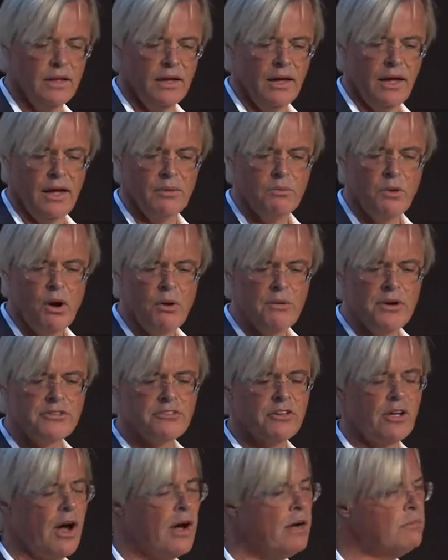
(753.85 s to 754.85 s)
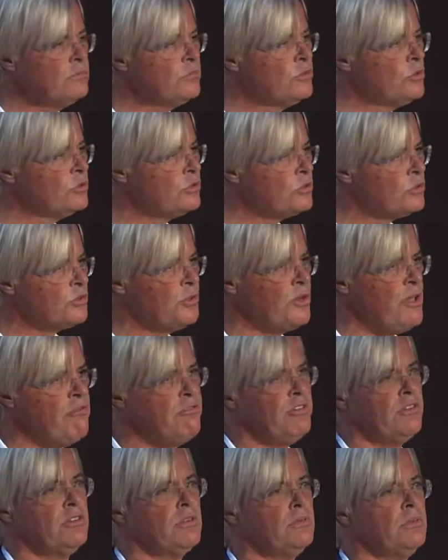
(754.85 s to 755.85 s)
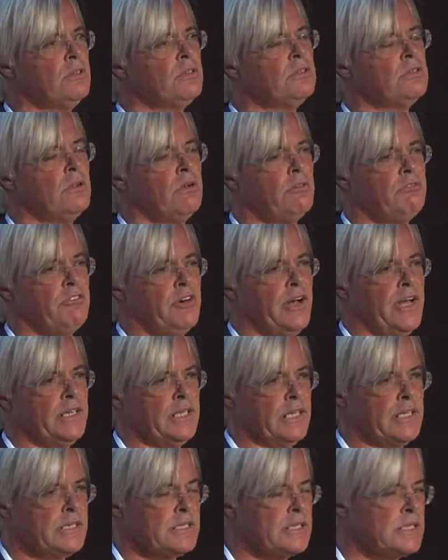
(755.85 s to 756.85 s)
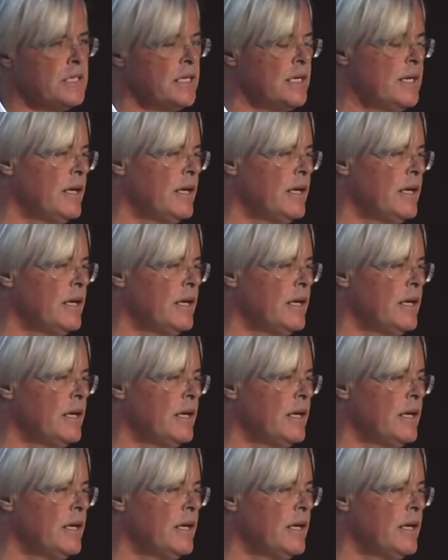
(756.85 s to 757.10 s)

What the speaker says: And we always come to 3 fundamental findings.